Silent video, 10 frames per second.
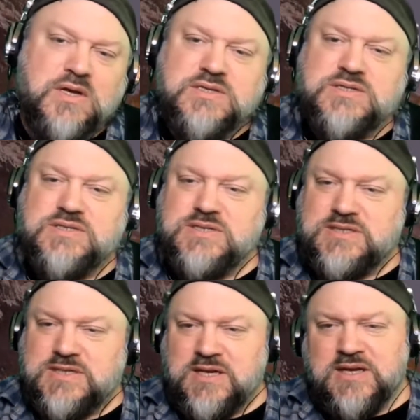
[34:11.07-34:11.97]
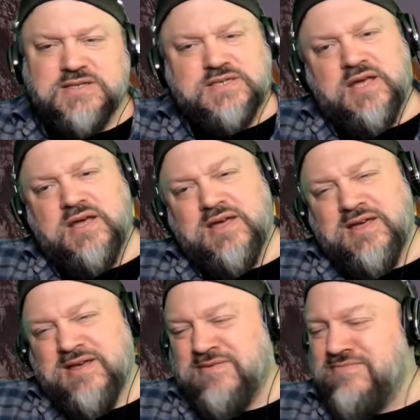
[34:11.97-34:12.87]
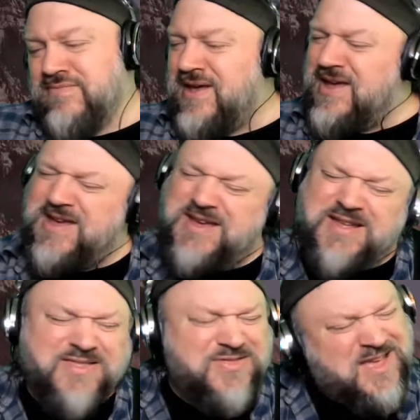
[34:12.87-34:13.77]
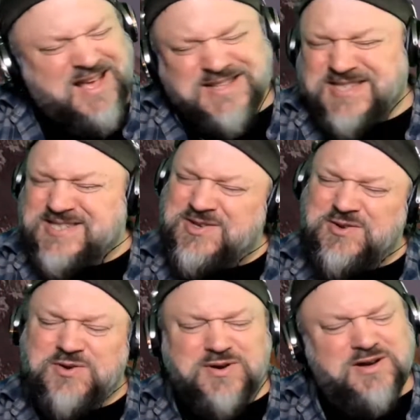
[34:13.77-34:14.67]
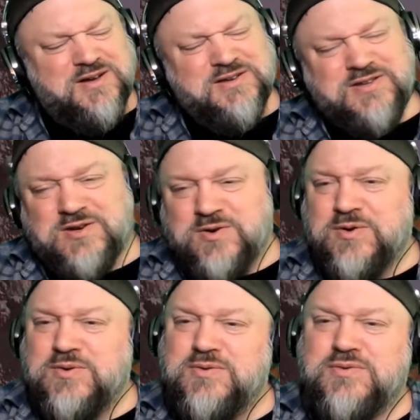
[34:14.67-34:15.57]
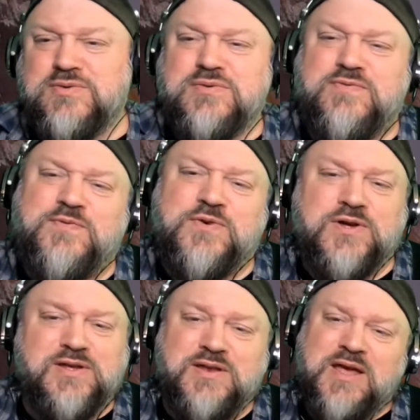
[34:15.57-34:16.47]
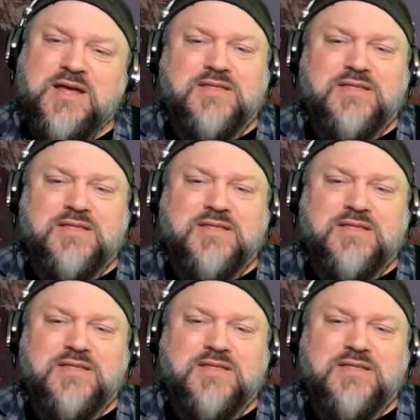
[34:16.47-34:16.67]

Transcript: She says, hey man, that's so uncool, friend.